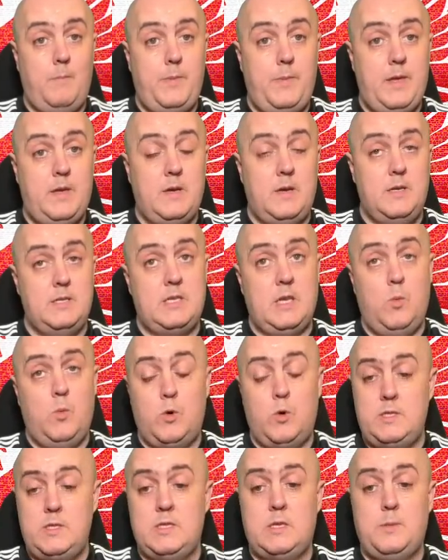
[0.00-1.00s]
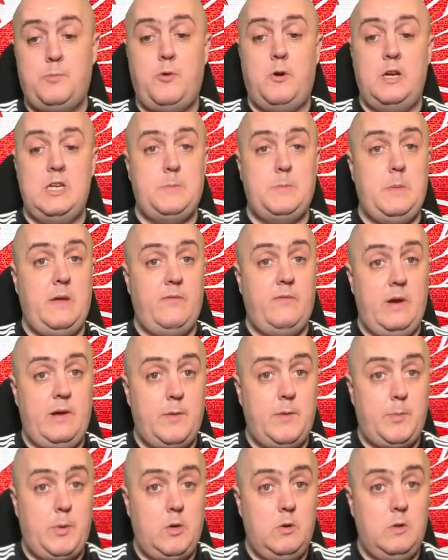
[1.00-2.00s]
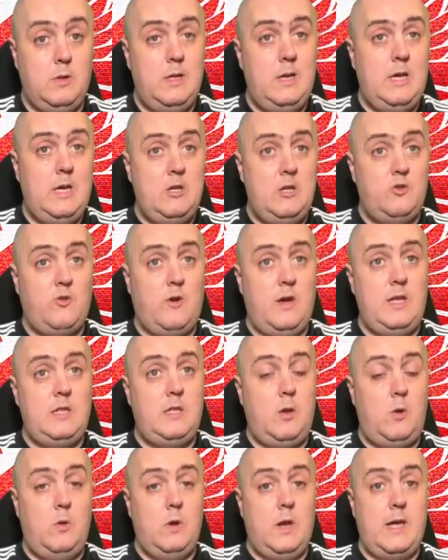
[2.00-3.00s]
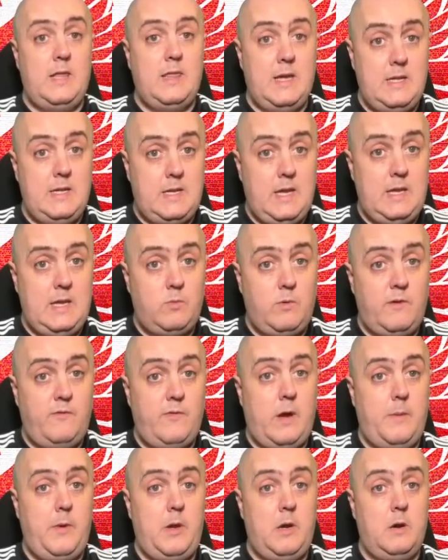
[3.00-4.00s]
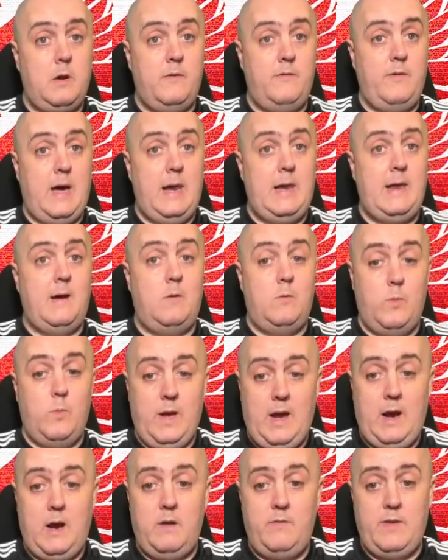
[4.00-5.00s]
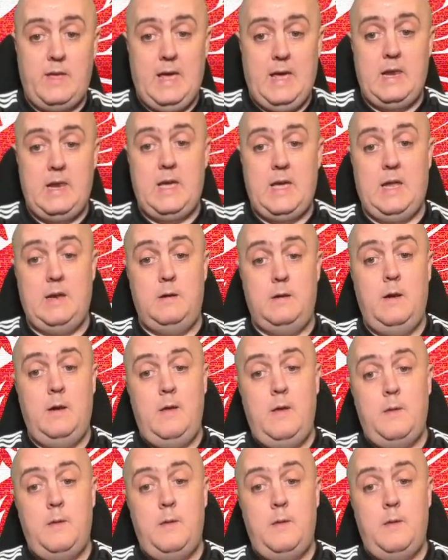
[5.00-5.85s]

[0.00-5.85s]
because it wouldn't surprise me if Liverpool try and do like they did with Fabio Carvalho and with Harvey Elliott and